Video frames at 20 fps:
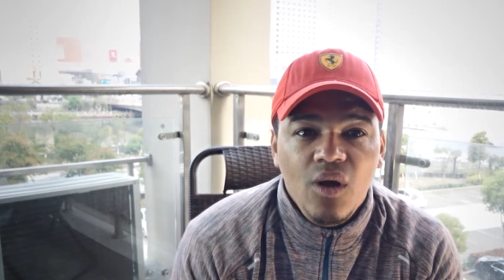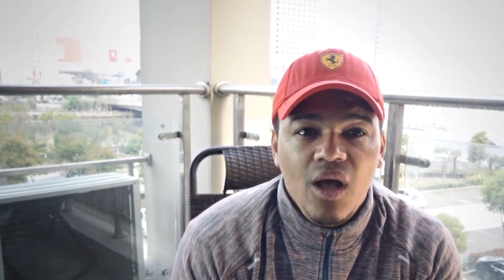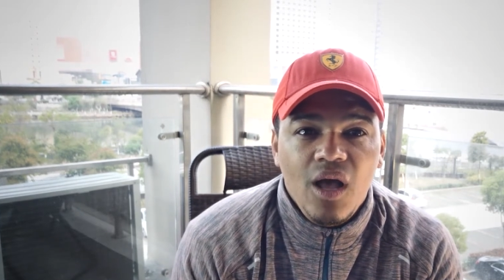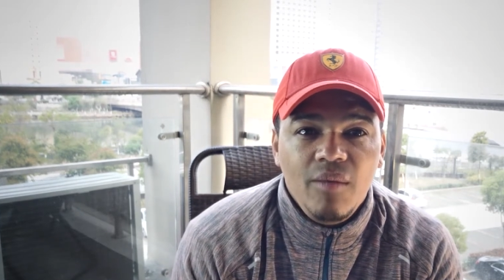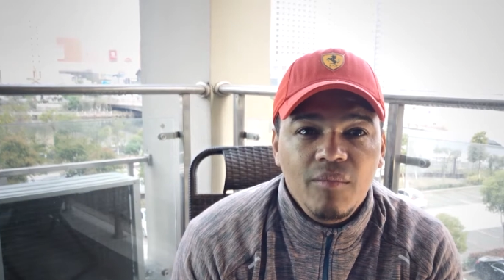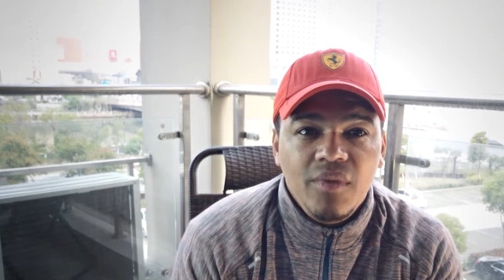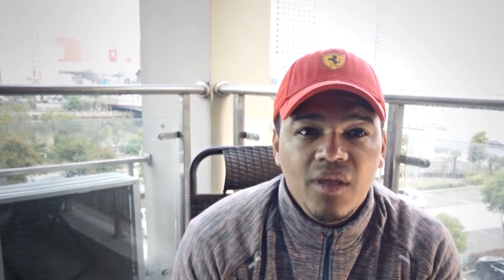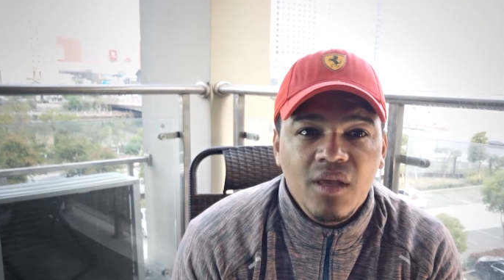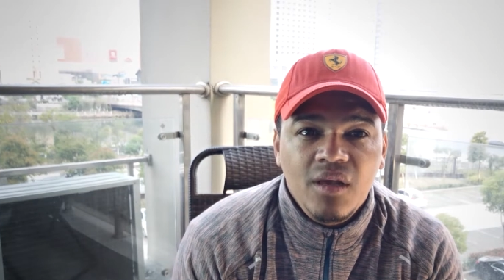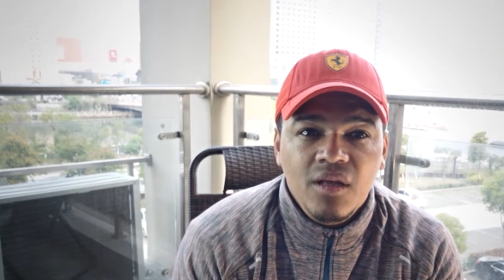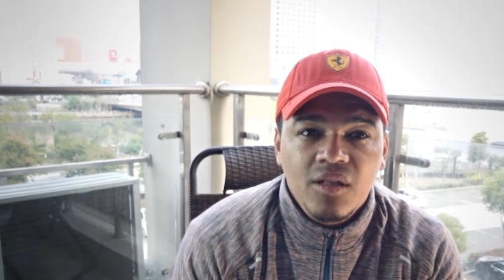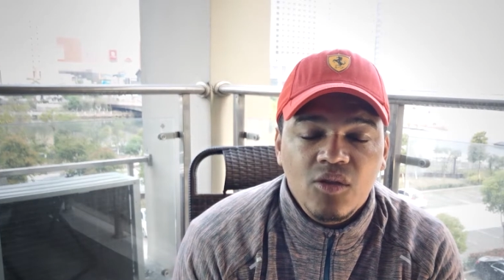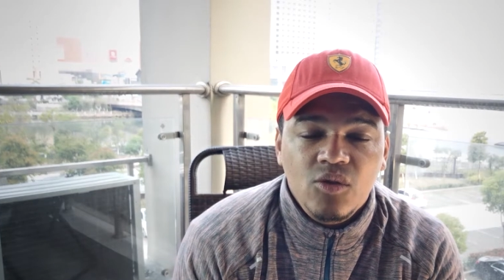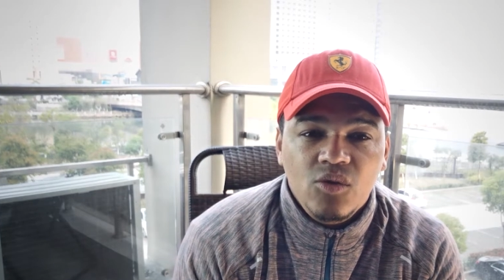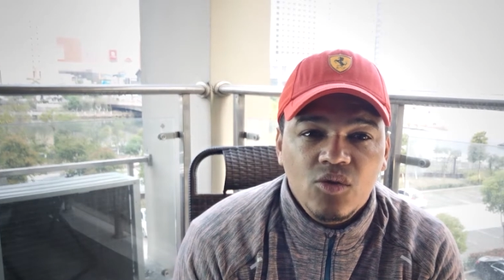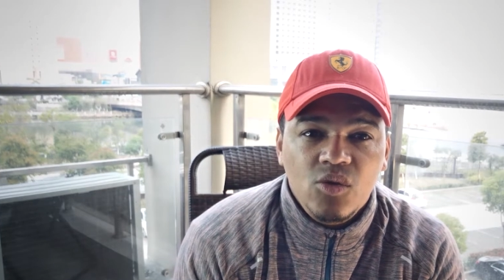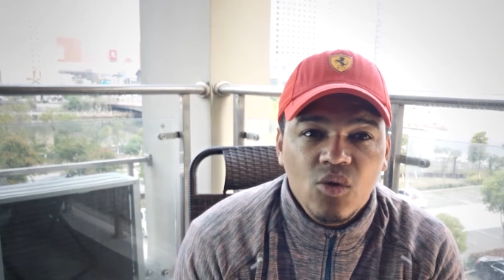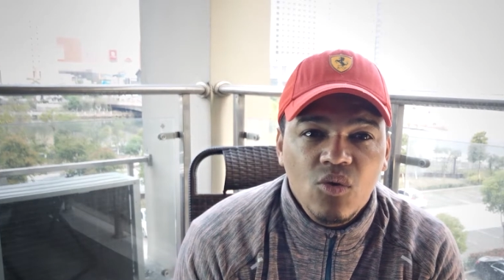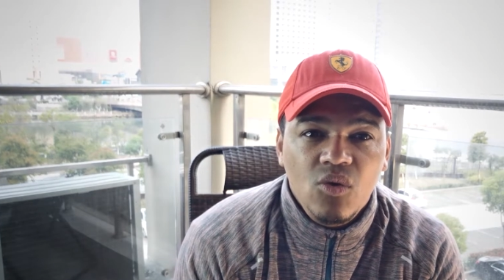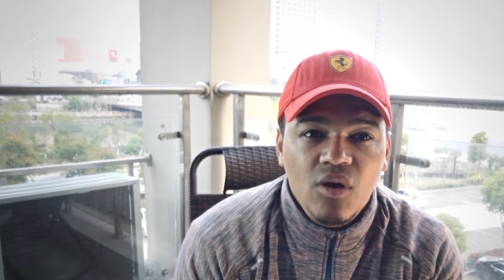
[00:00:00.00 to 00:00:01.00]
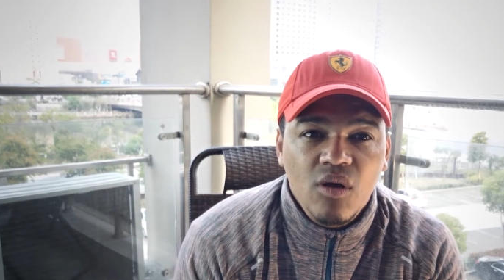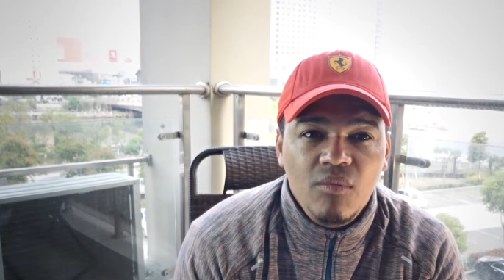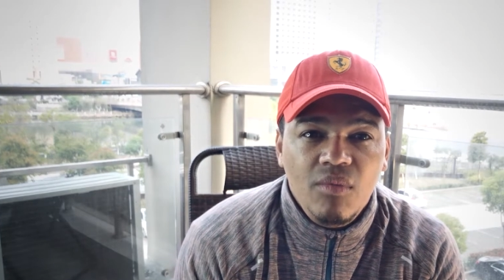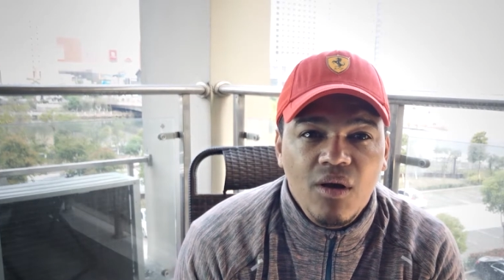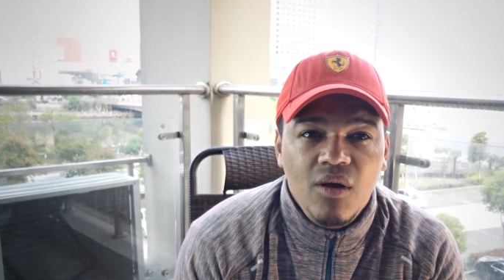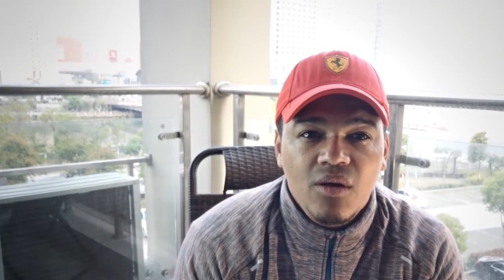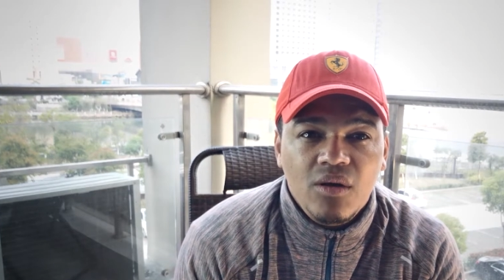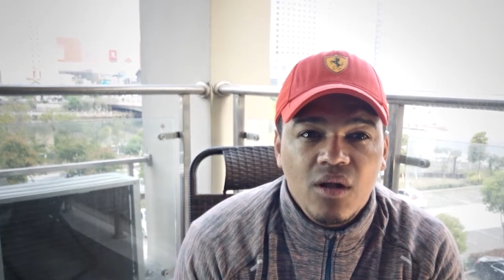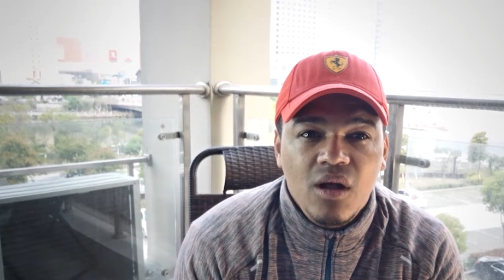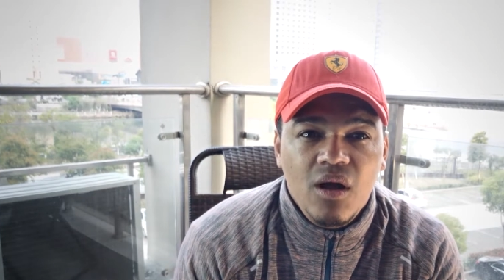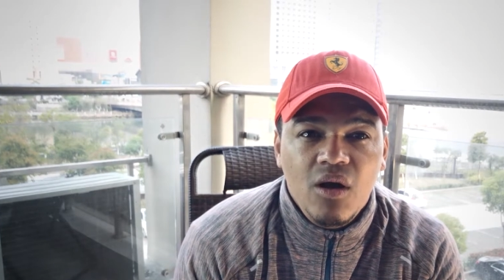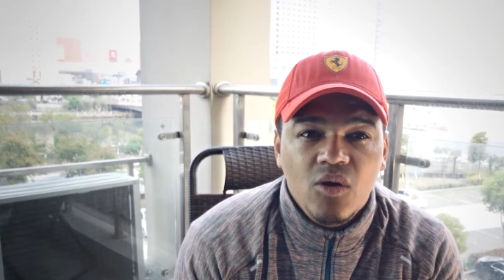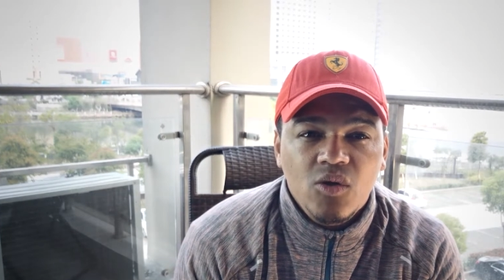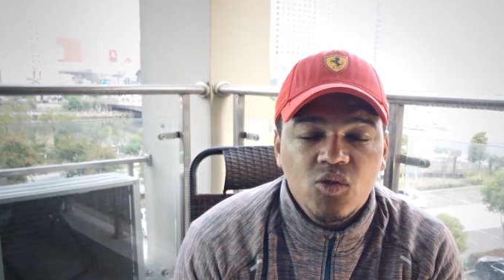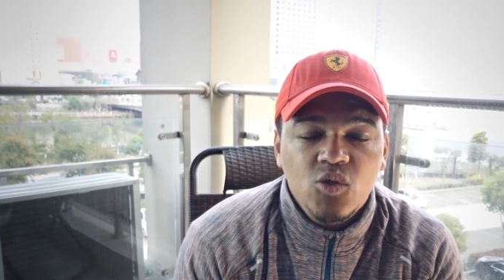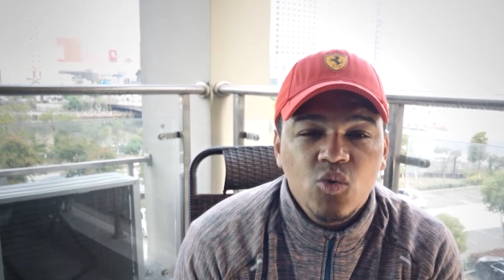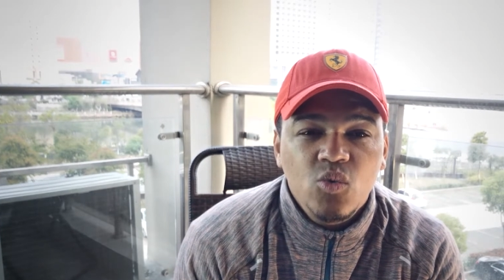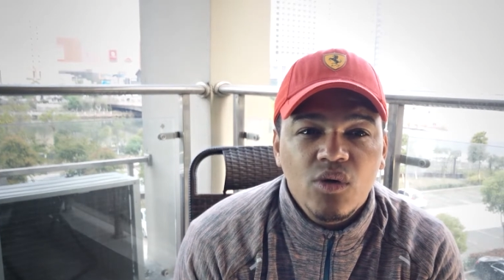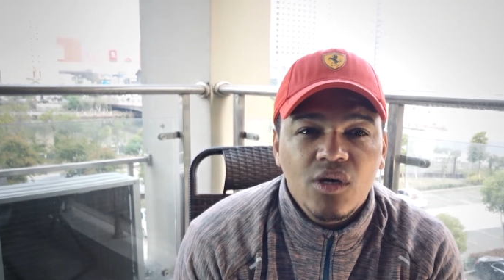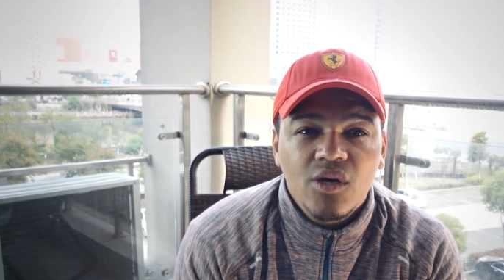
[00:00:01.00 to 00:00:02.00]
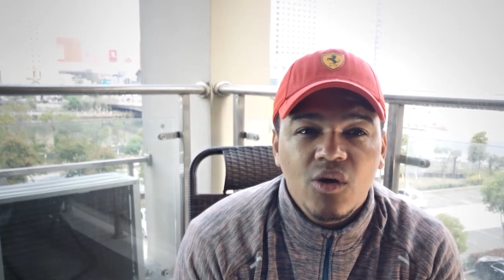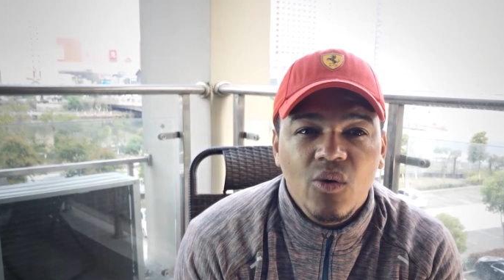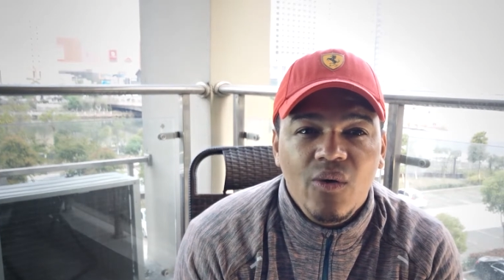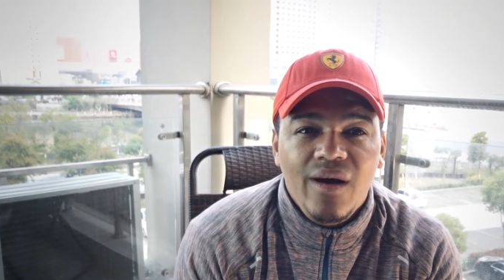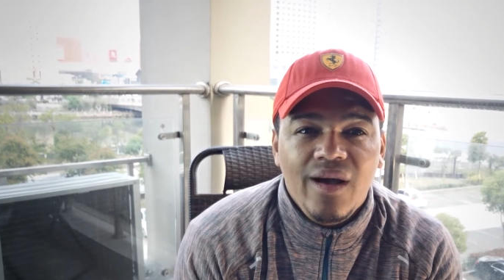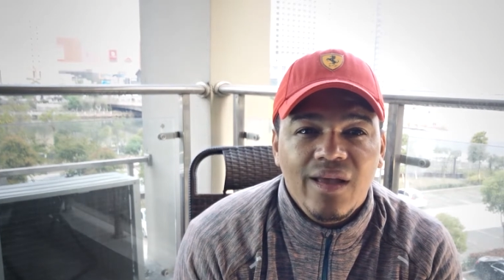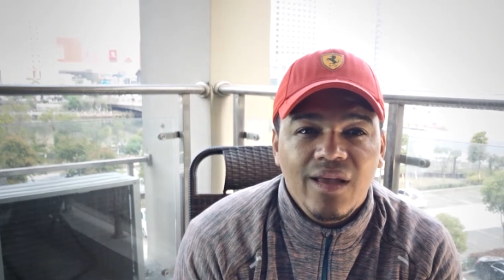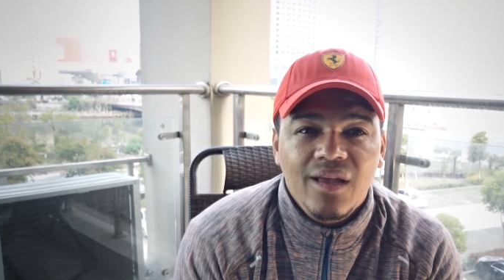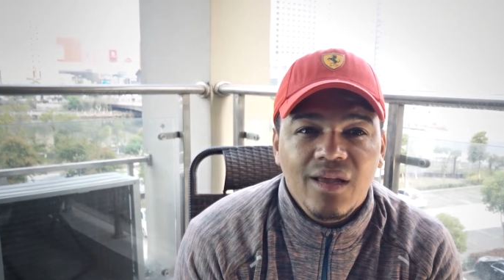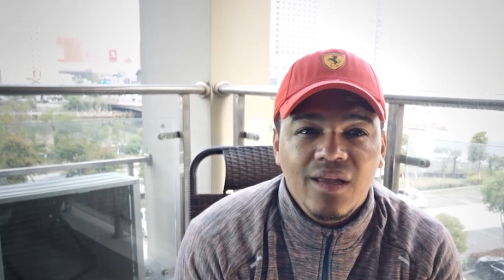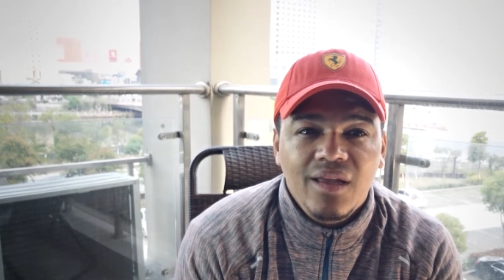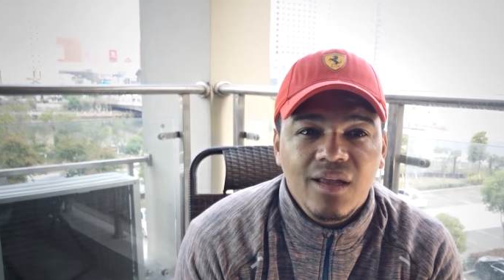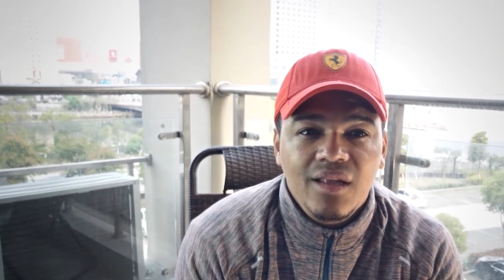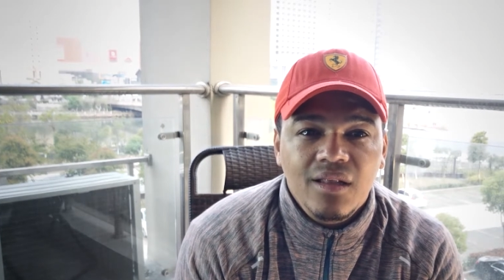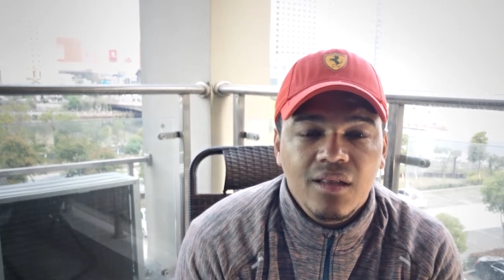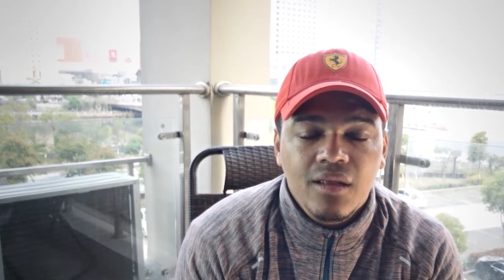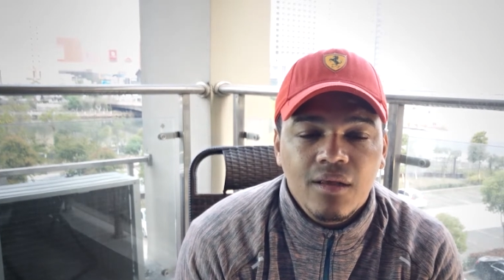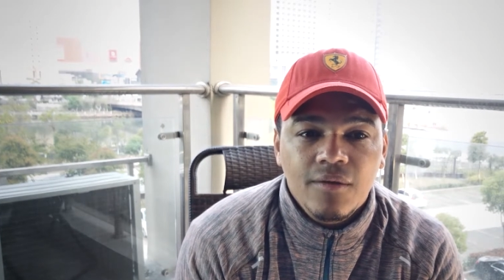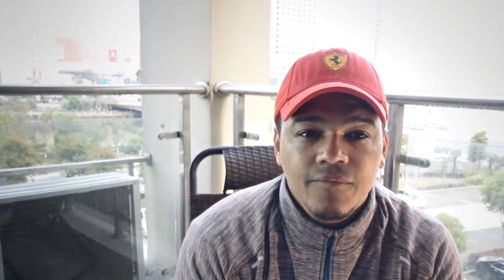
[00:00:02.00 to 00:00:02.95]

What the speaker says: I'm here to talk about how to acquire it